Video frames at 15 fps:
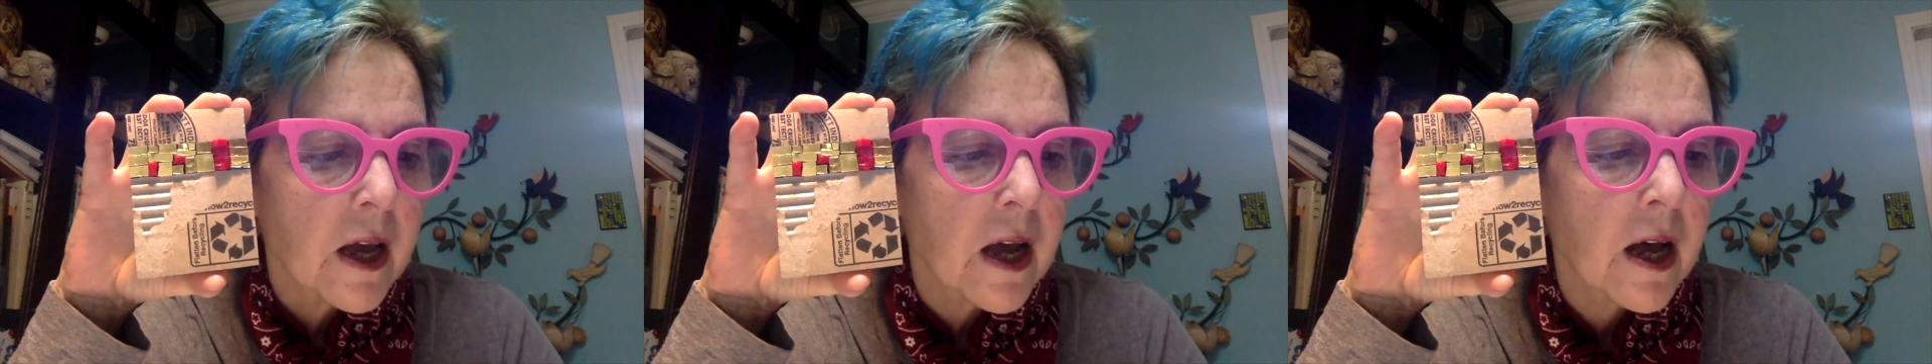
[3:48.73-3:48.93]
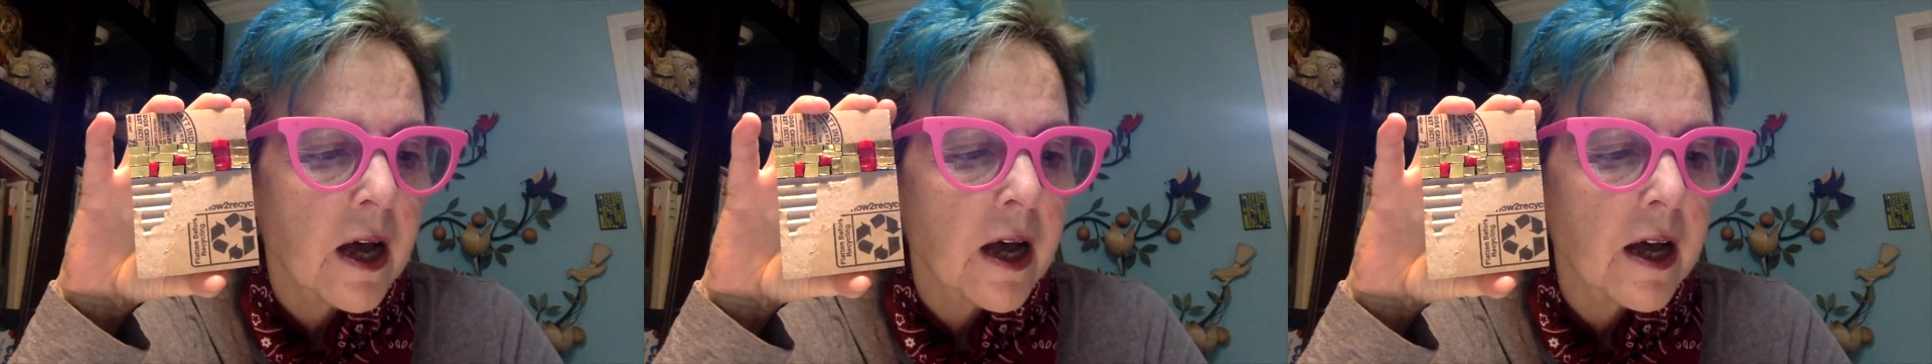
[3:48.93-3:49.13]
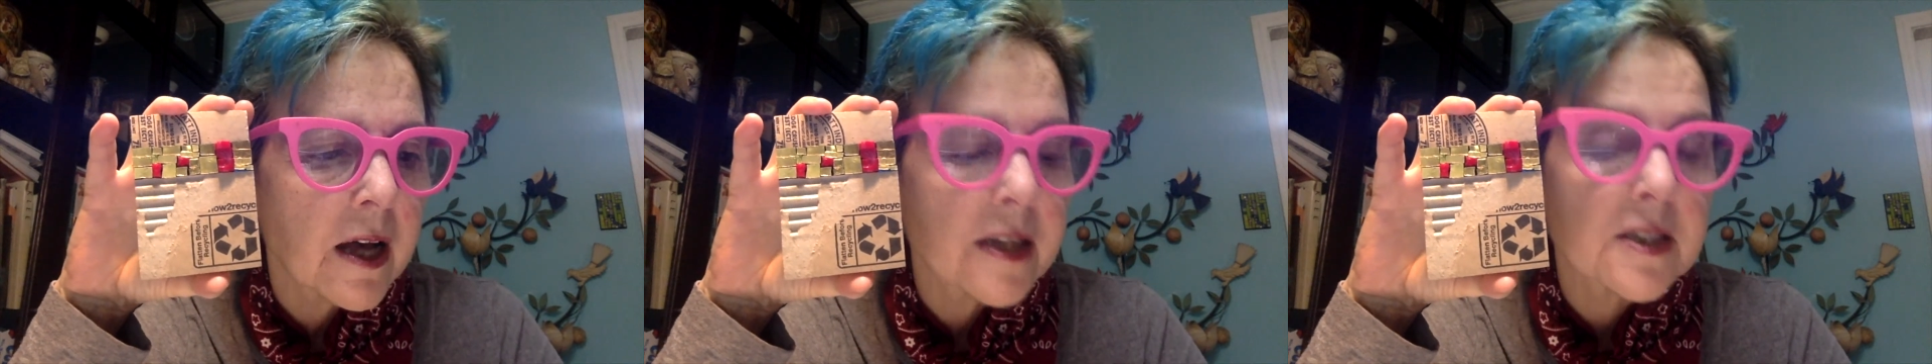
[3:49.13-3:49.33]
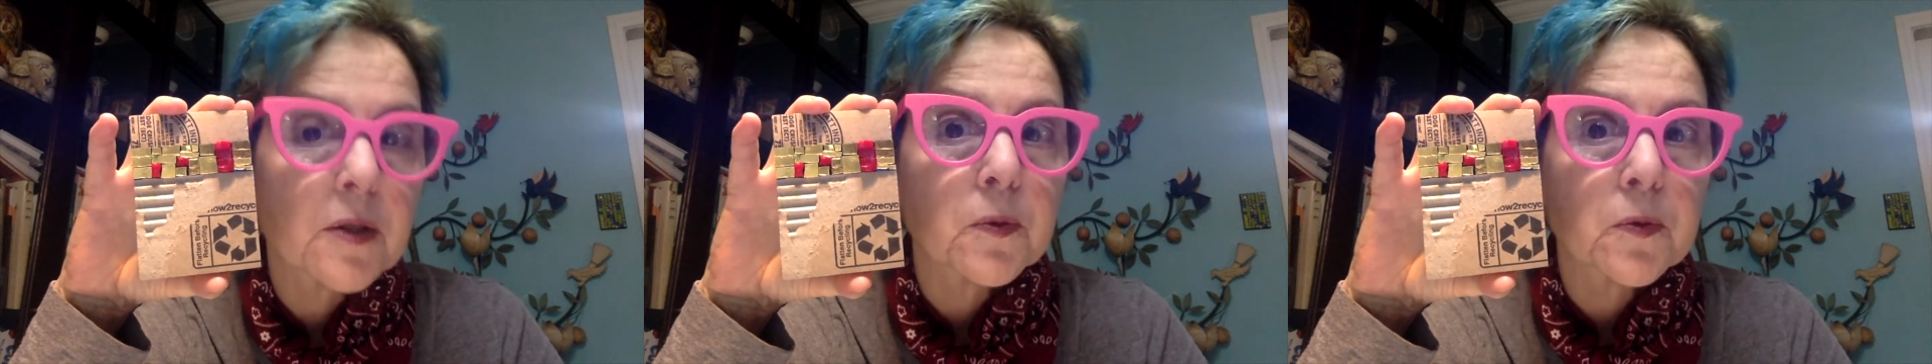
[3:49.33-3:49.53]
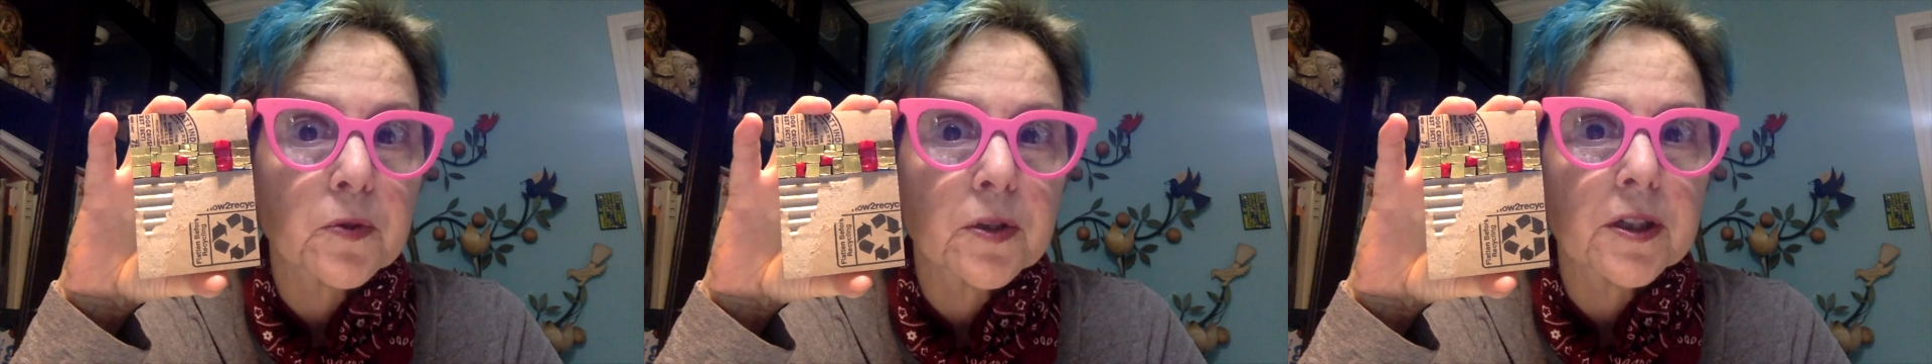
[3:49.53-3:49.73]
It's a
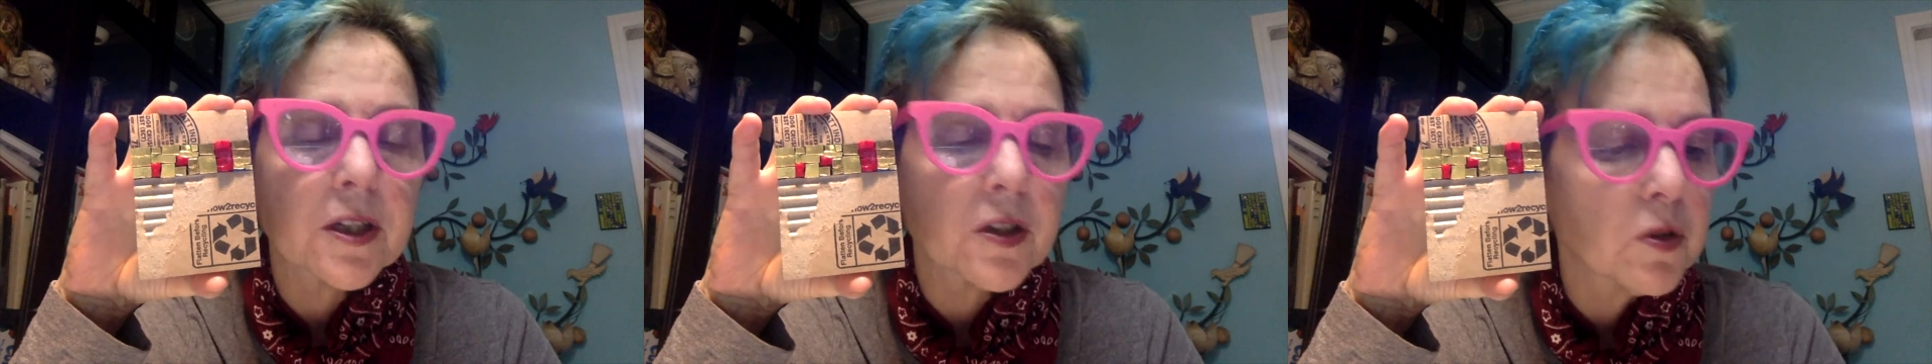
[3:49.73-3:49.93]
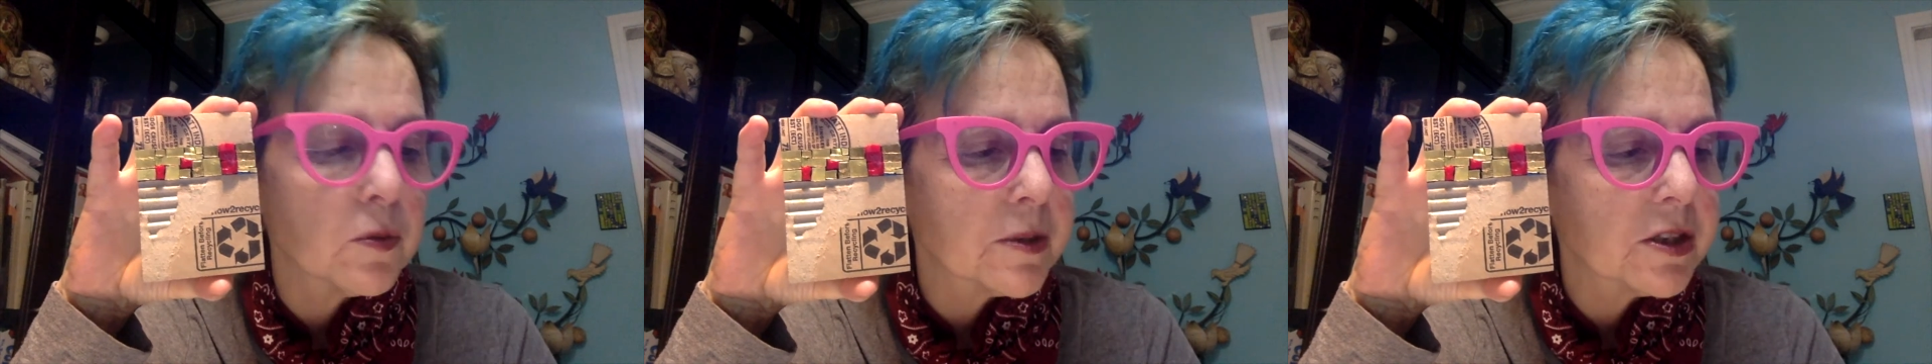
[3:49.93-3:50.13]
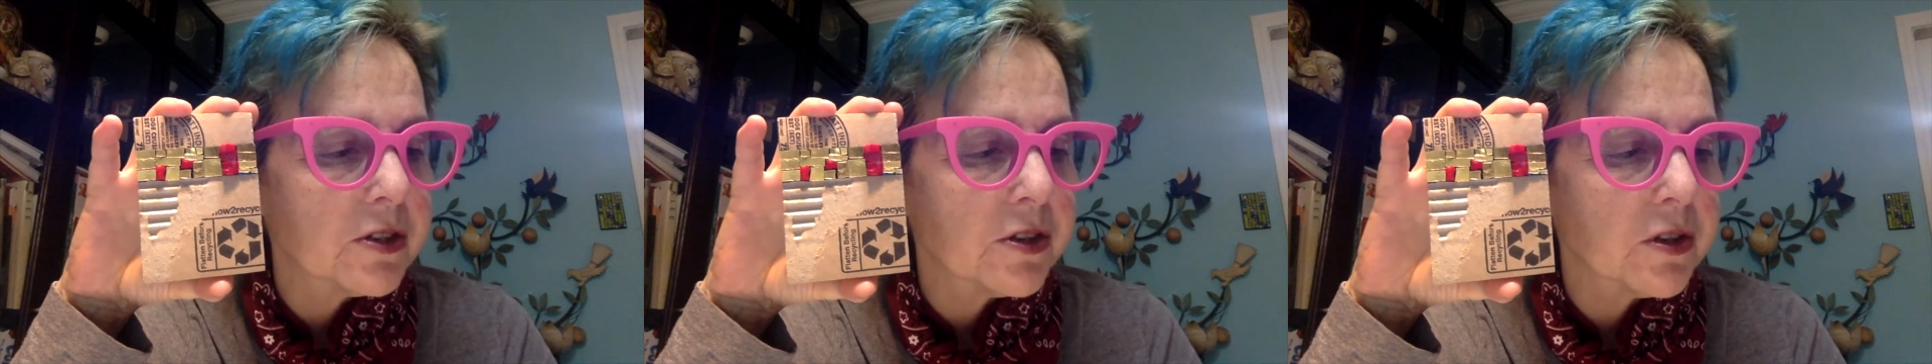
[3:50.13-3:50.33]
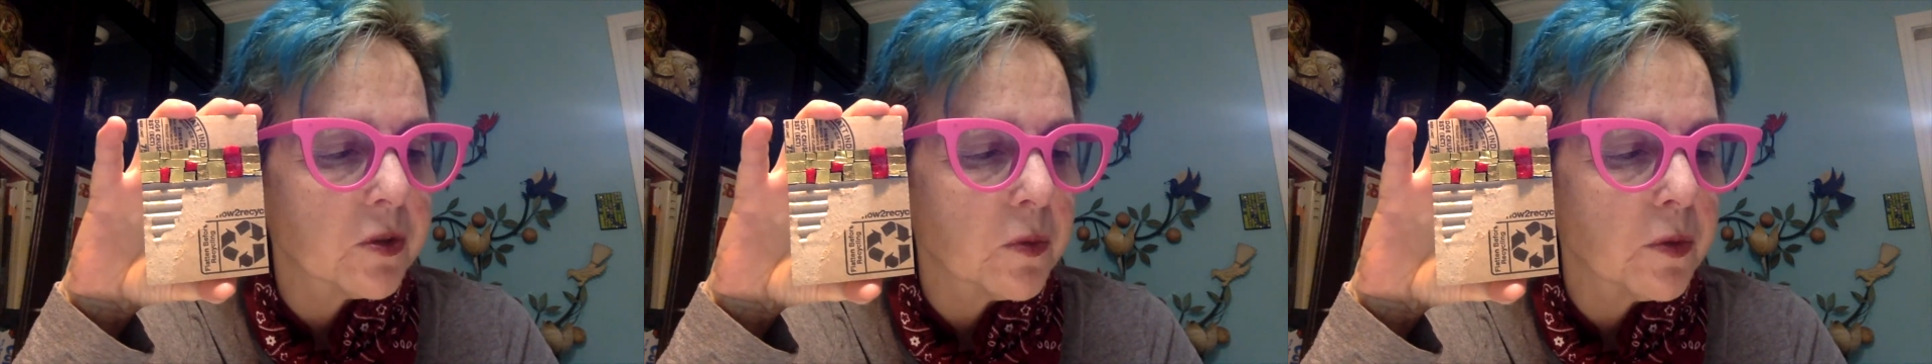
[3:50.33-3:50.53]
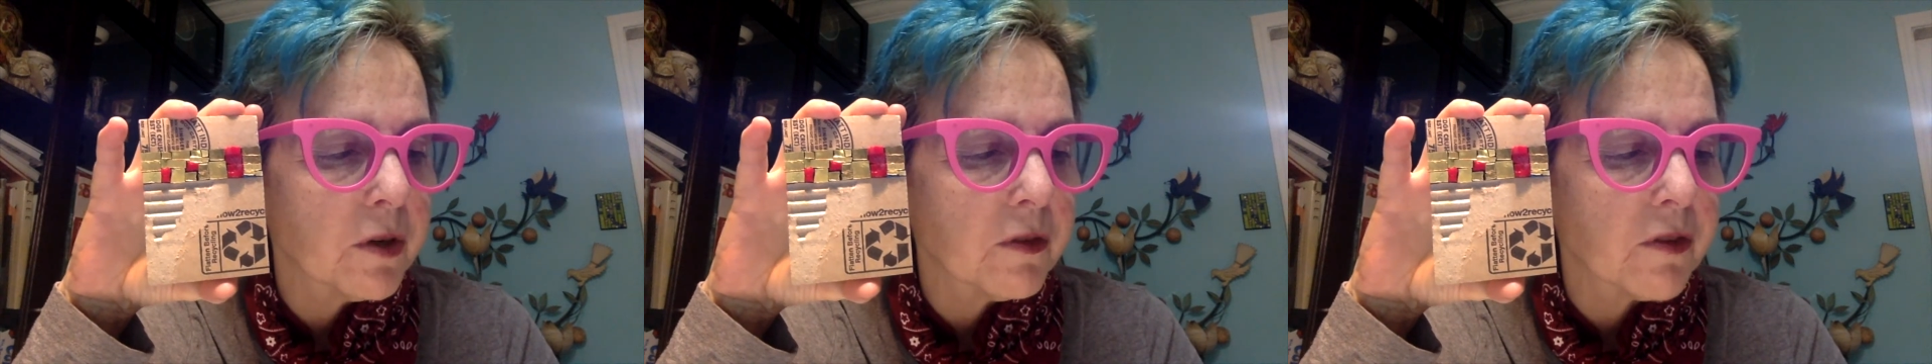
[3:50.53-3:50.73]
really cool material to
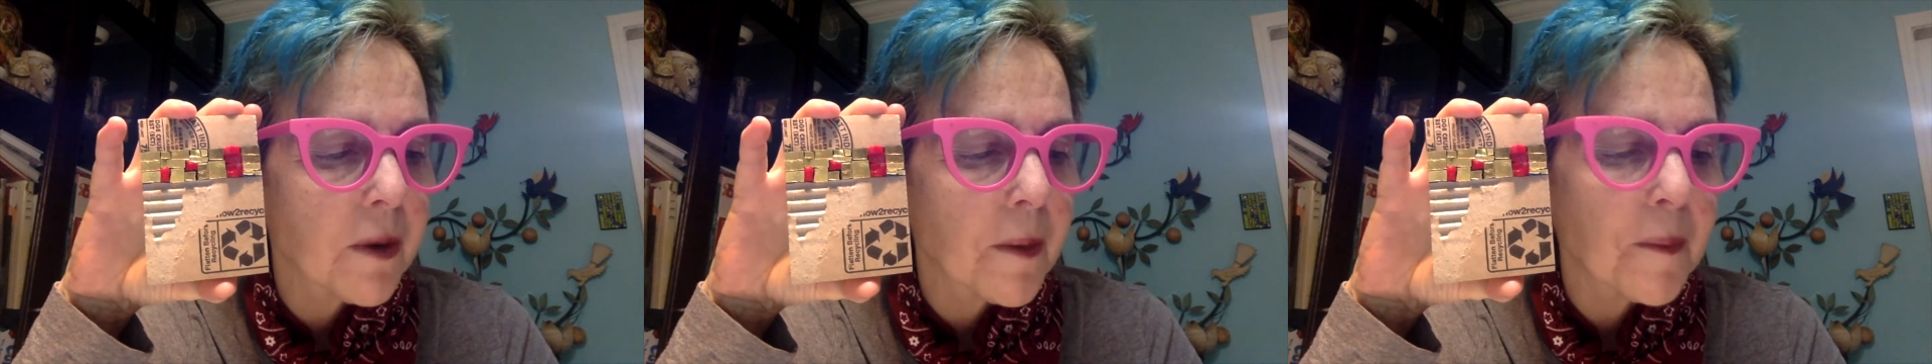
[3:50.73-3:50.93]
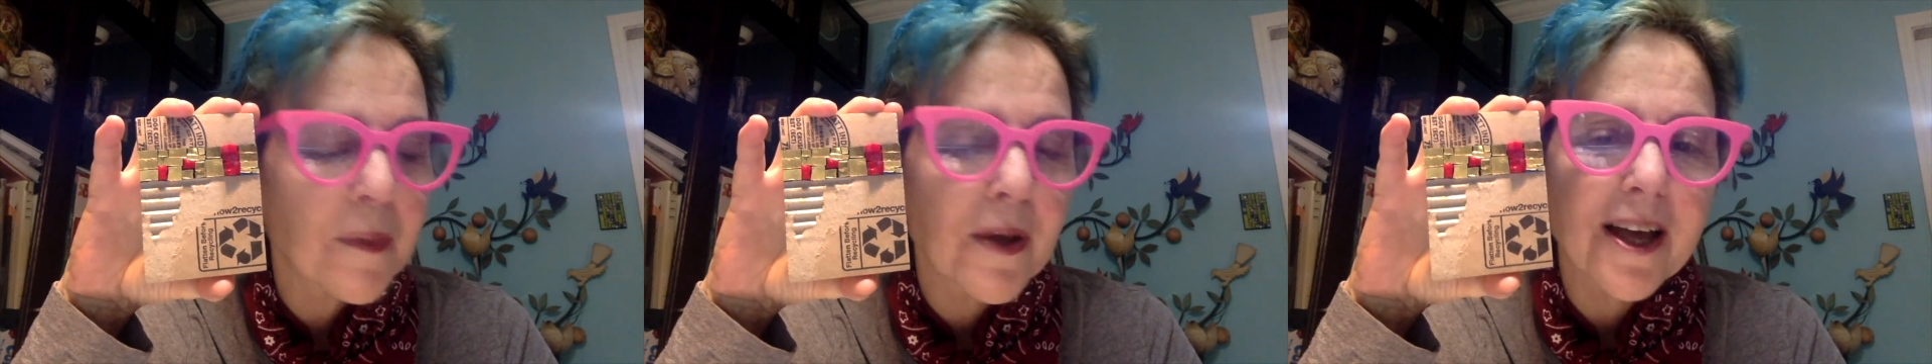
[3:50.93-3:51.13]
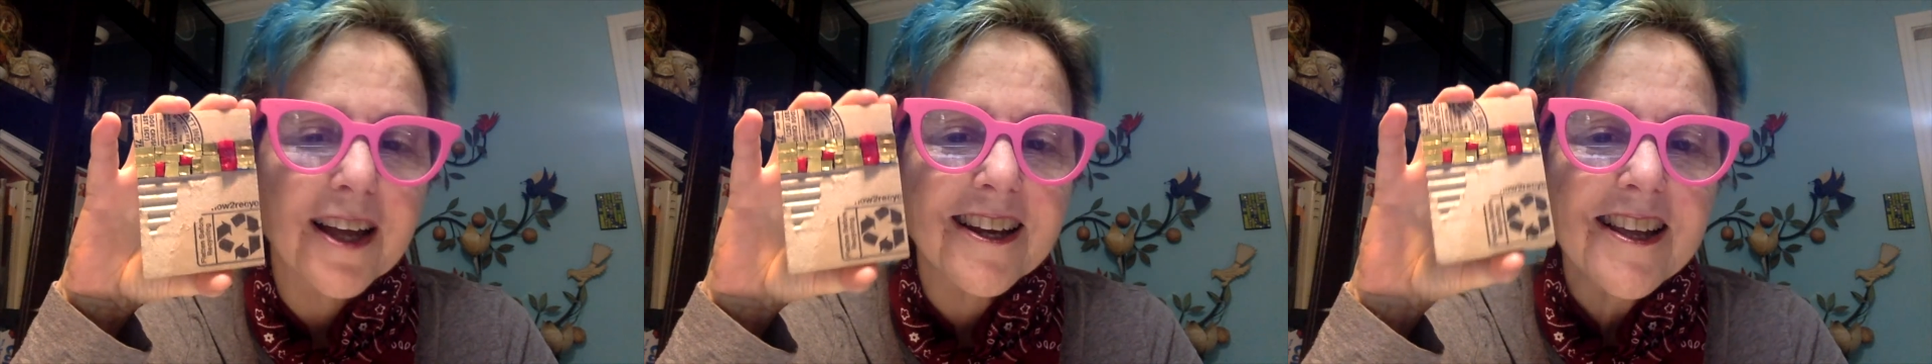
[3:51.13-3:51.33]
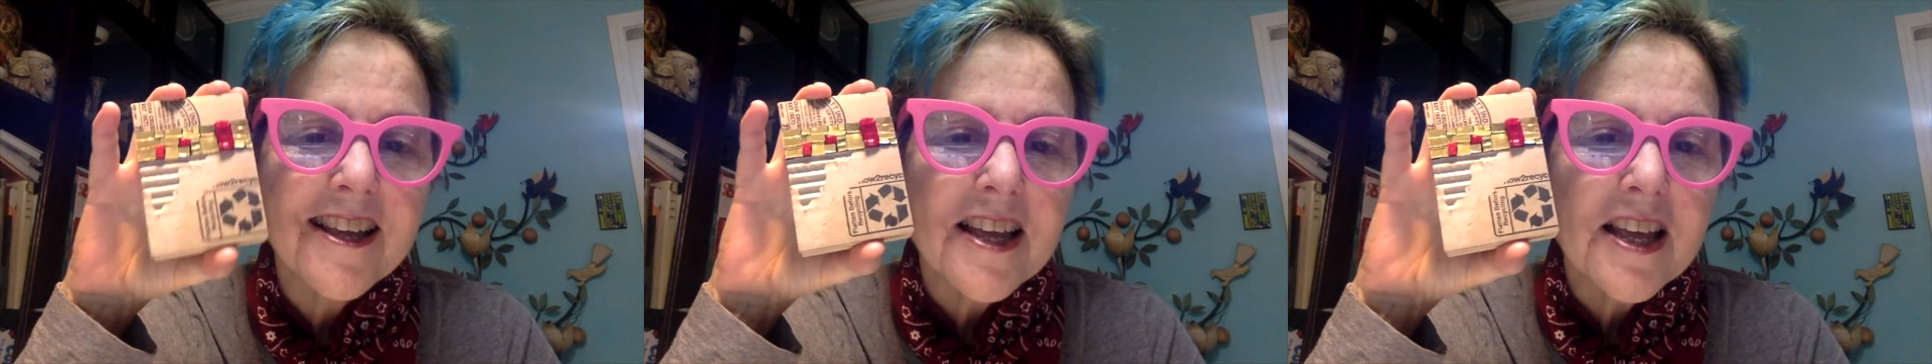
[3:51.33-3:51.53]
work from, but